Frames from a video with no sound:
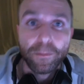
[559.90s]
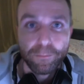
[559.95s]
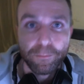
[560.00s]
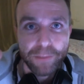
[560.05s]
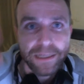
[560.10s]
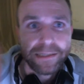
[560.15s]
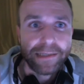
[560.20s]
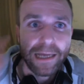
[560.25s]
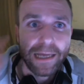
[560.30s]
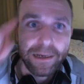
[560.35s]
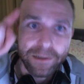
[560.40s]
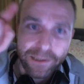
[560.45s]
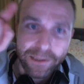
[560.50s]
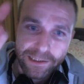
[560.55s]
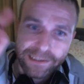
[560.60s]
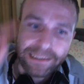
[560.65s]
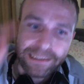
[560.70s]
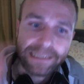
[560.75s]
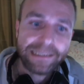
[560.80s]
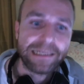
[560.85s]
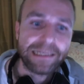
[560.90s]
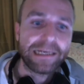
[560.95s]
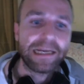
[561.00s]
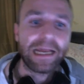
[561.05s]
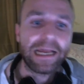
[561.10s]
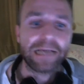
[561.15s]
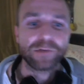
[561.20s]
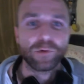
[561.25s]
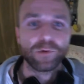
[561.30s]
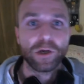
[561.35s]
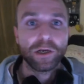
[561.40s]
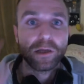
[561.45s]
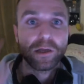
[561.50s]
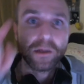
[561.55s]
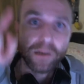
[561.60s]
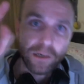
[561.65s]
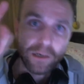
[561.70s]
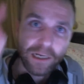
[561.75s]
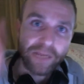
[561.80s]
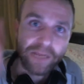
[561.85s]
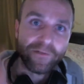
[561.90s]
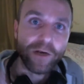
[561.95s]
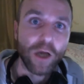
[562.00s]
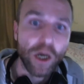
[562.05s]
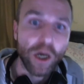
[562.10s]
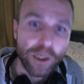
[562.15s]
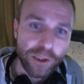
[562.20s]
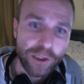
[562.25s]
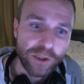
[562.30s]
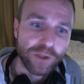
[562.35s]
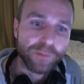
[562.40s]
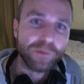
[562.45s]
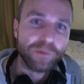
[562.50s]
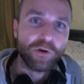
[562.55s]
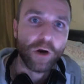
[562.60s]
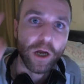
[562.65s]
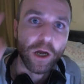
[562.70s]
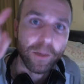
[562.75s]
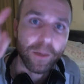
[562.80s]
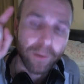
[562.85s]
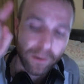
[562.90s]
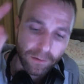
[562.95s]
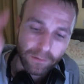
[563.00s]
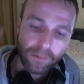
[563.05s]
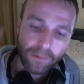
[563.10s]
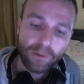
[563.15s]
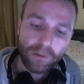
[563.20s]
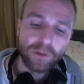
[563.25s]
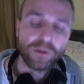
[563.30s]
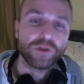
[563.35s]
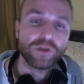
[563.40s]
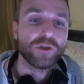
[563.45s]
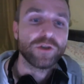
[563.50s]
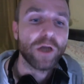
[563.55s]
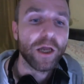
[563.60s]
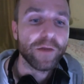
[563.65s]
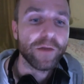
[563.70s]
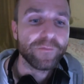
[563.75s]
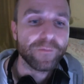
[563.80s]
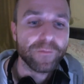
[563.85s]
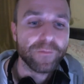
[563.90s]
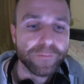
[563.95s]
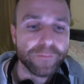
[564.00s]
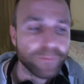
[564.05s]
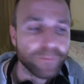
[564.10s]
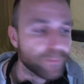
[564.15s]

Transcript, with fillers: Peace out. See you in the next one. Leave a like and subscribe. Safe.